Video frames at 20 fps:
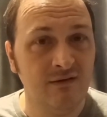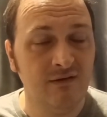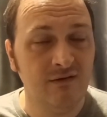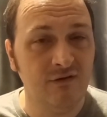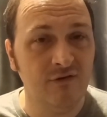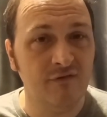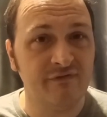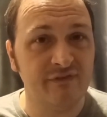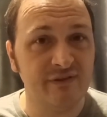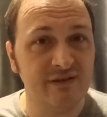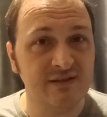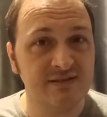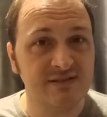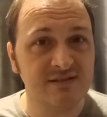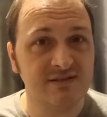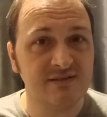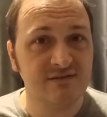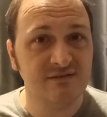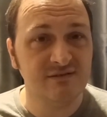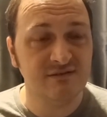of
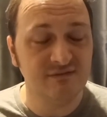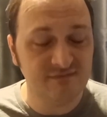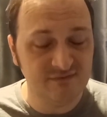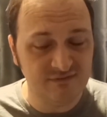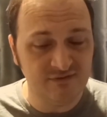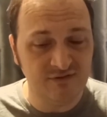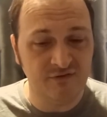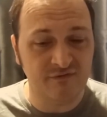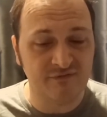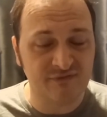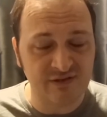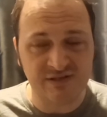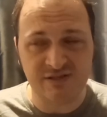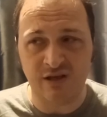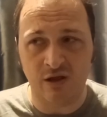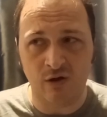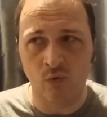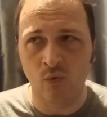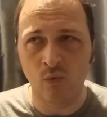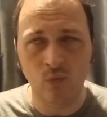this, of this
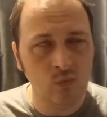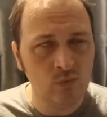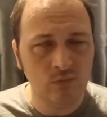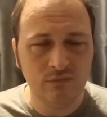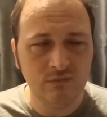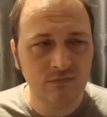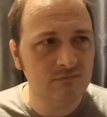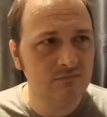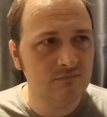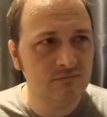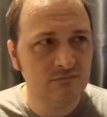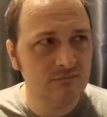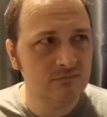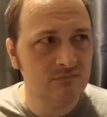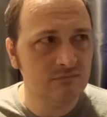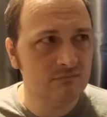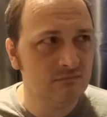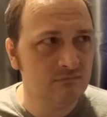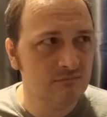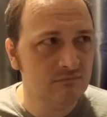whole
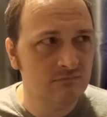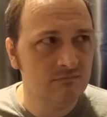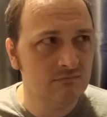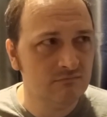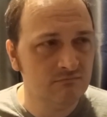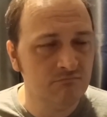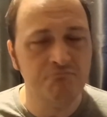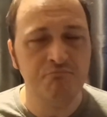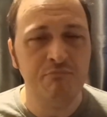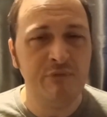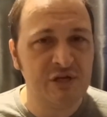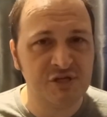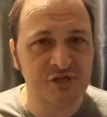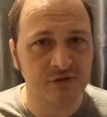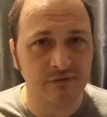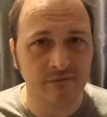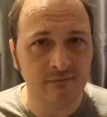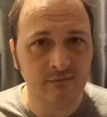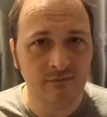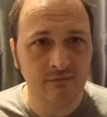
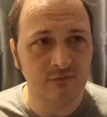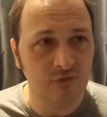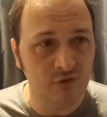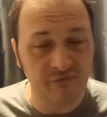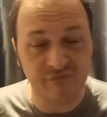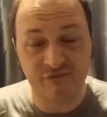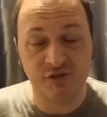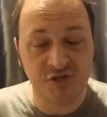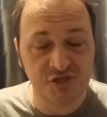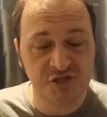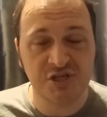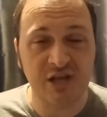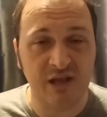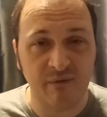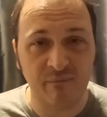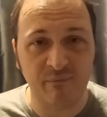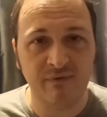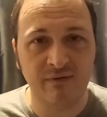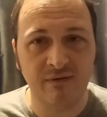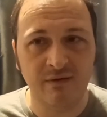mission, of the
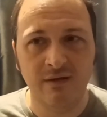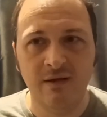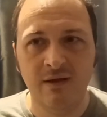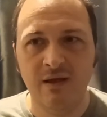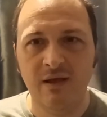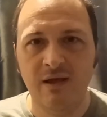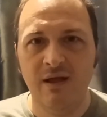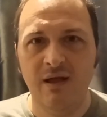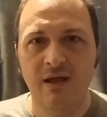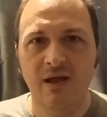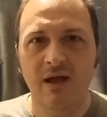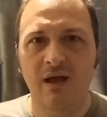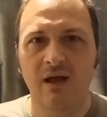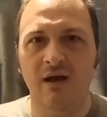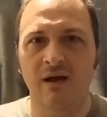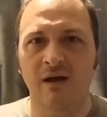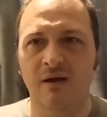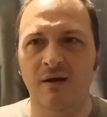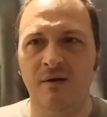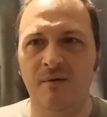ship.
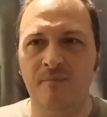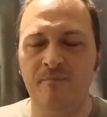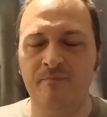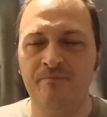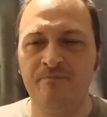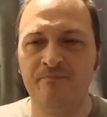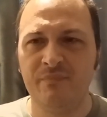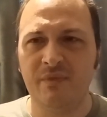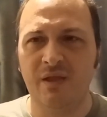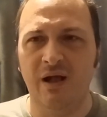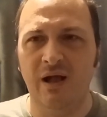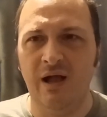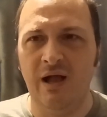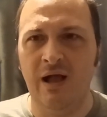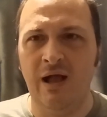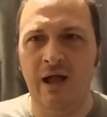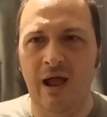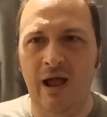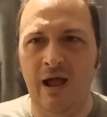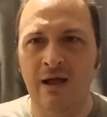Um,
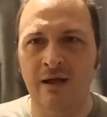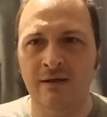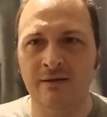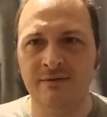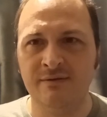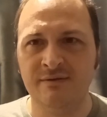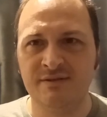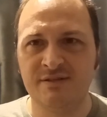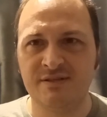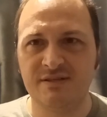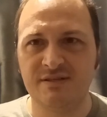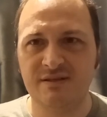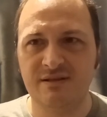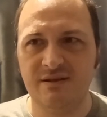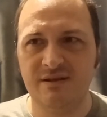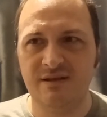and